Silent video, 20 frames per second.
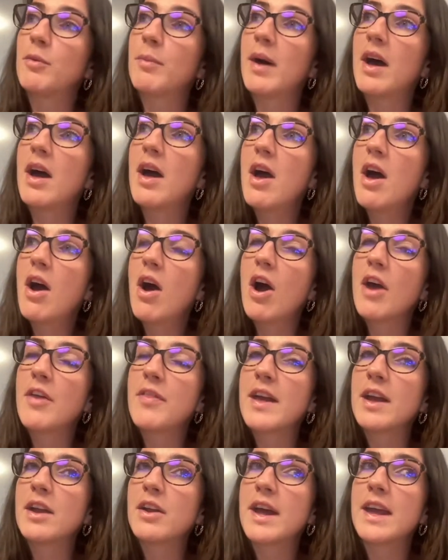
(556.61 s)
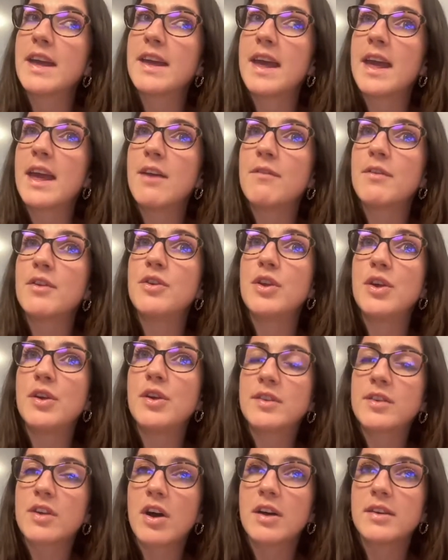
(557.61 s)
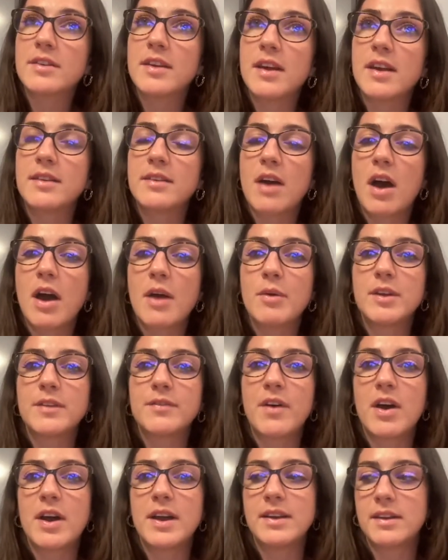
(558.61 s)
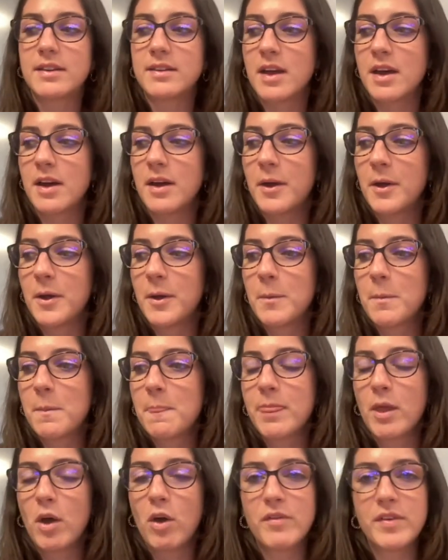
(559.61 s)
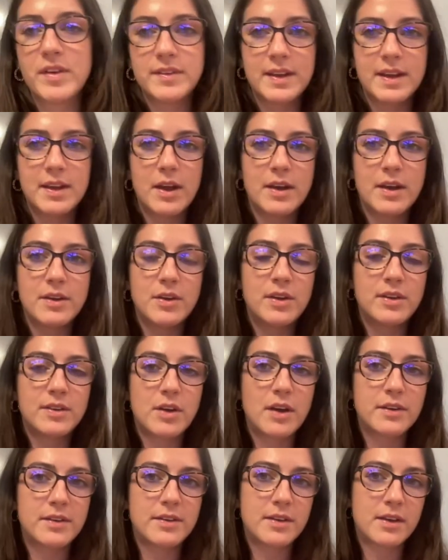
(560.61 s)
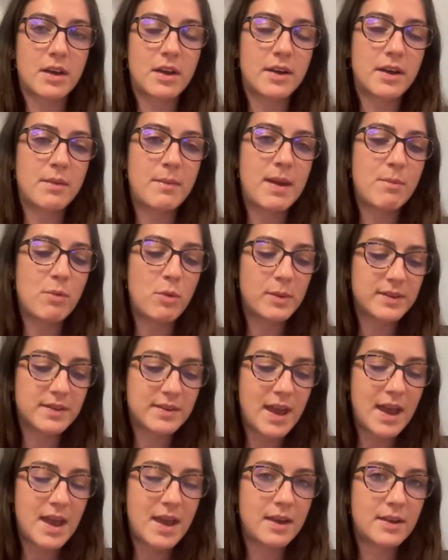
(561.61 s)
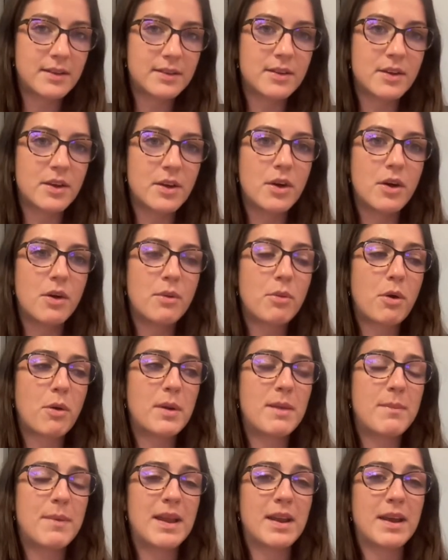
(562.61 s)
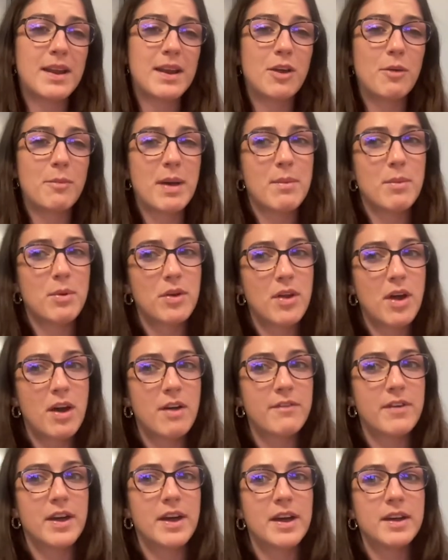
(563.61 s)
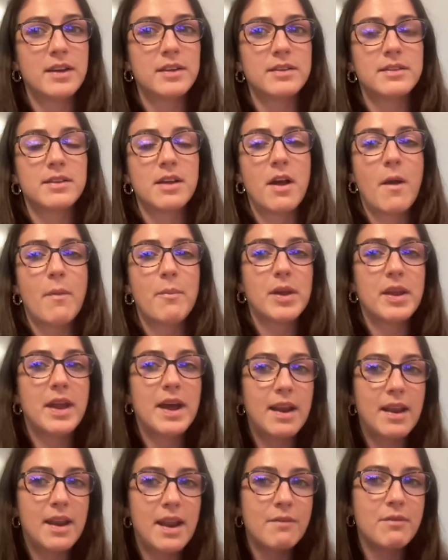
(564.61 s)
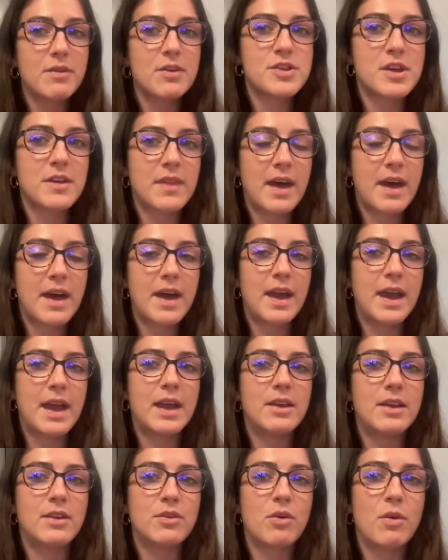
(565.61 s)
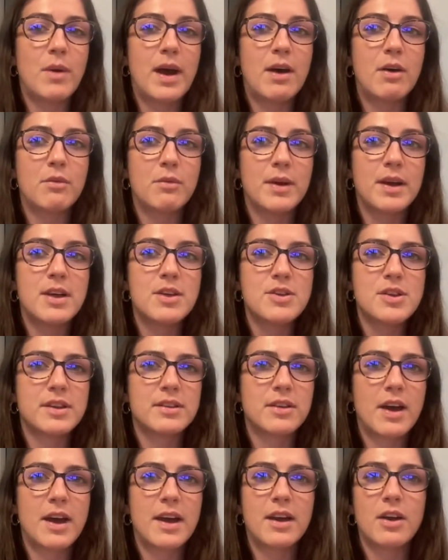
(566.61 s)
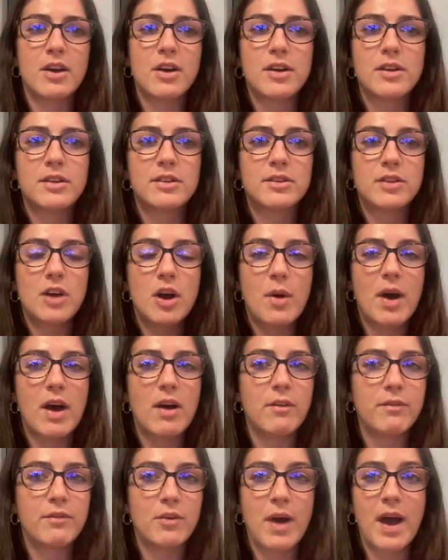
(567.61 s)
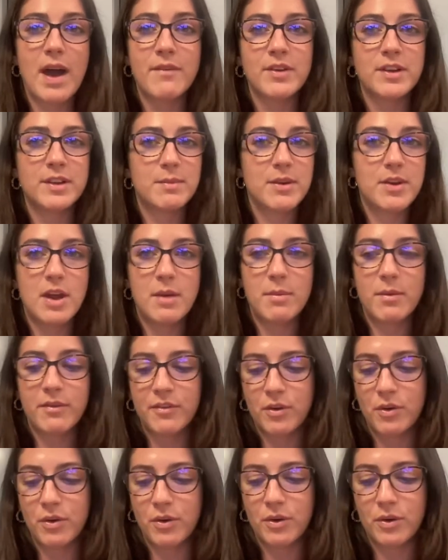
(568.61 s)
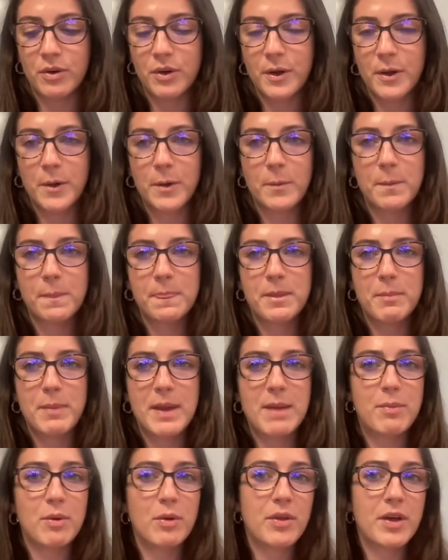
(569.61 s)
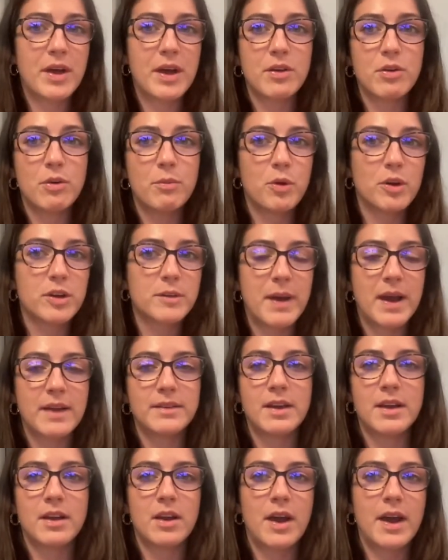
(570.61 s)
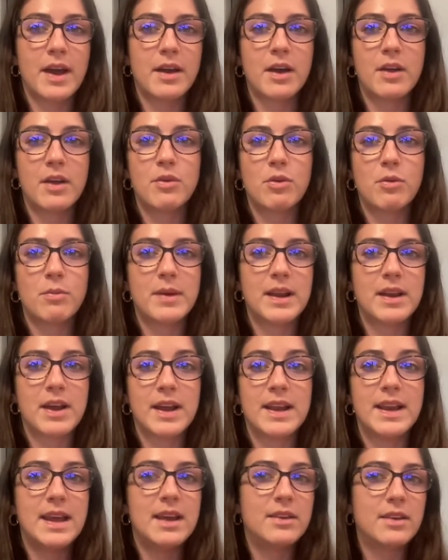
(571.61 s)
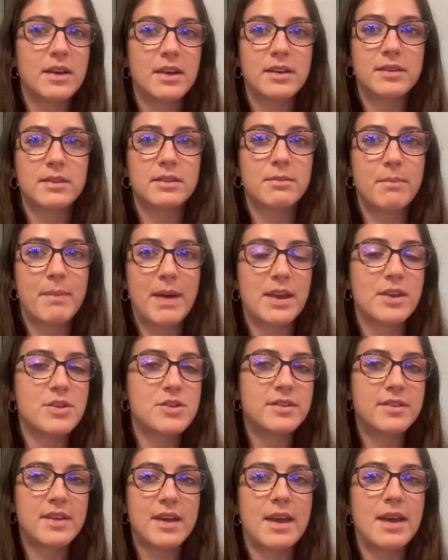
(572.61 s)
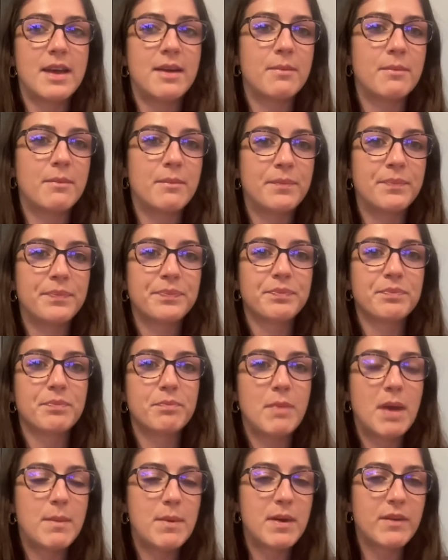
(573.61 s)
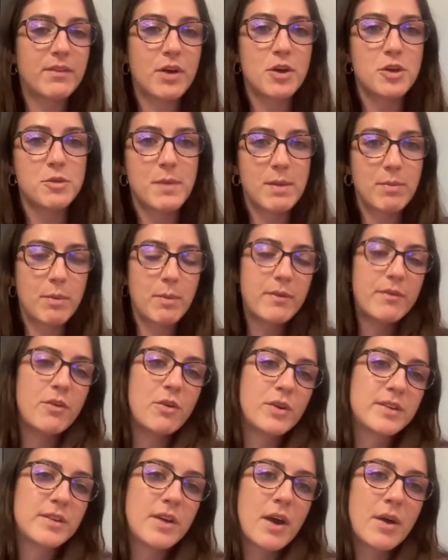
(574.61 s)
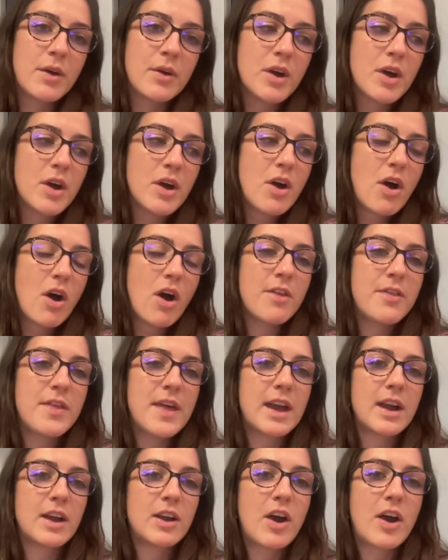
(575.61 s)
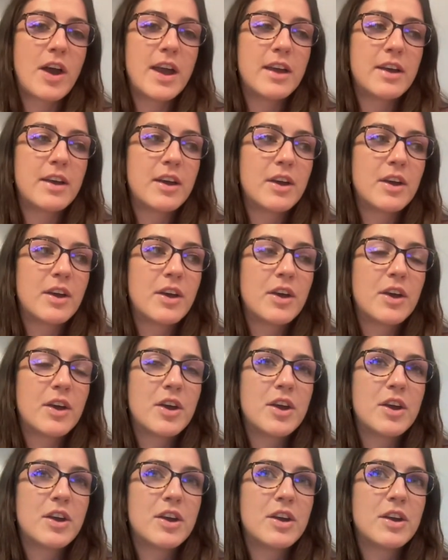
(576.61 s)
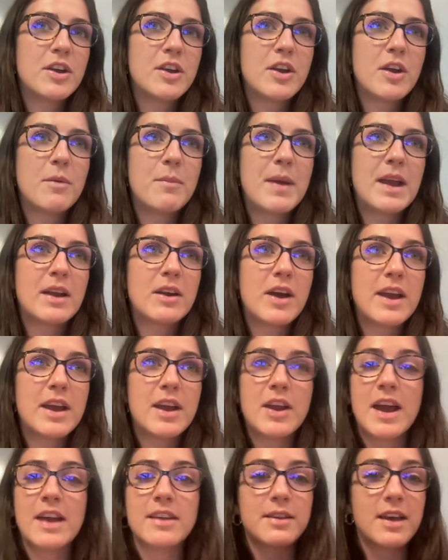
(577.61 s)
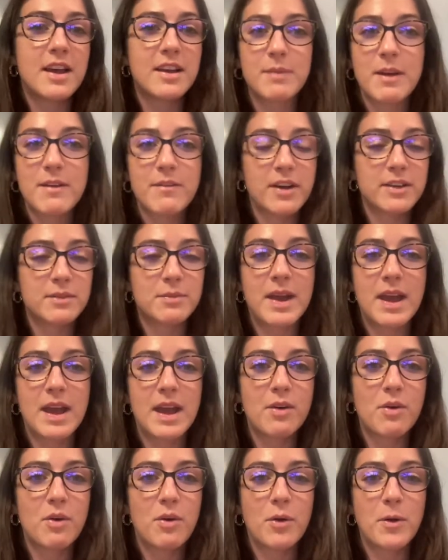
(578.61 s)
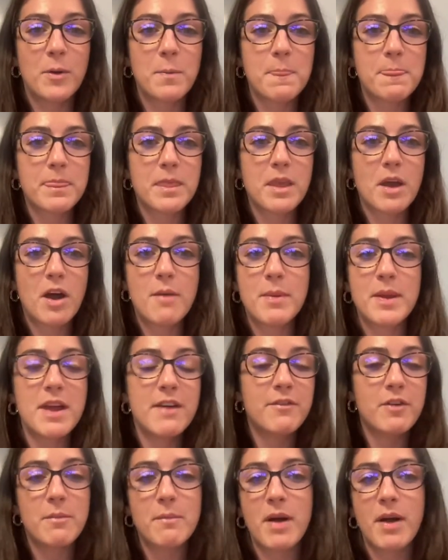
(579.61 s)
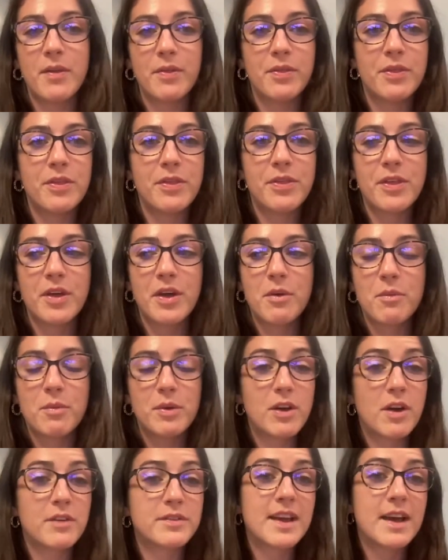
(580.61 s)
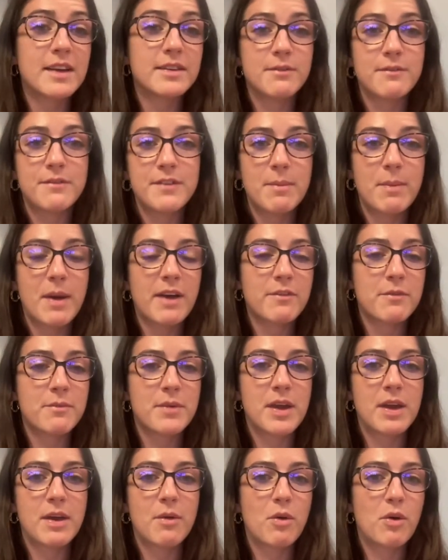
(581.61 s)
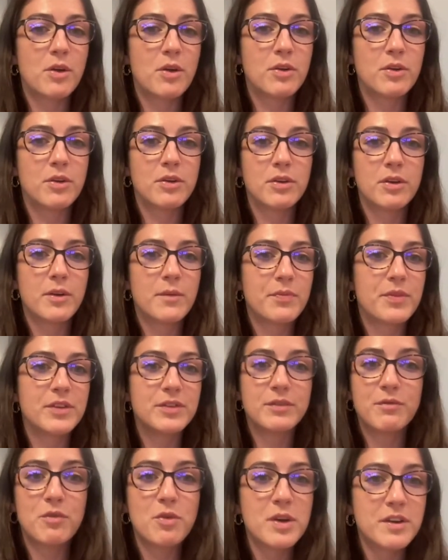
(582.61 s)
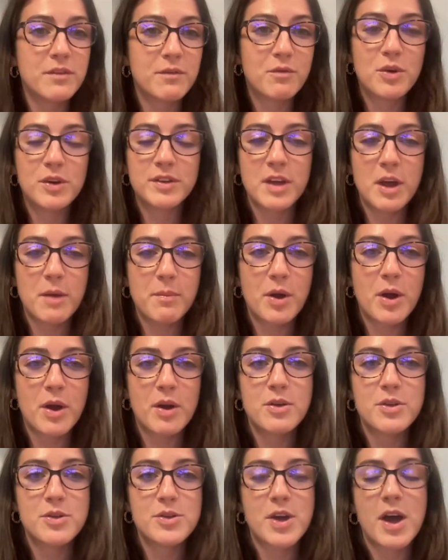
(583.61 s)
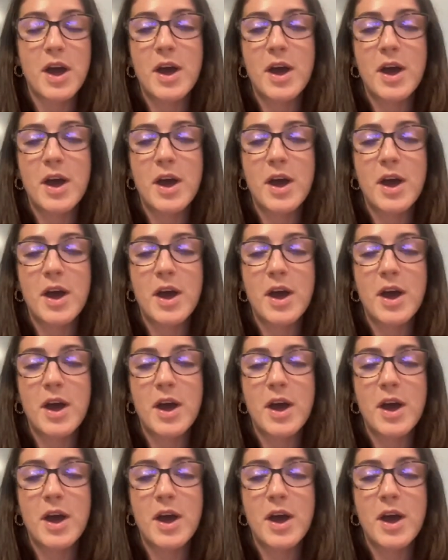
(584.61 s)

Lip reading: But I think like key for new starters, I always find is that obviously like new starters are going to make more mistakes, probably be like a little bit more nervous, but like leveraging that in your outreach is like so helpful. Everyone's been new before. The people that you're prospecting like are normally like leaders, manage a team, maybe have coached people before. So I think like, you know, being like, you know, it's my first week, or I've been here for a month, would love to get some feedback from you on this voice note approach.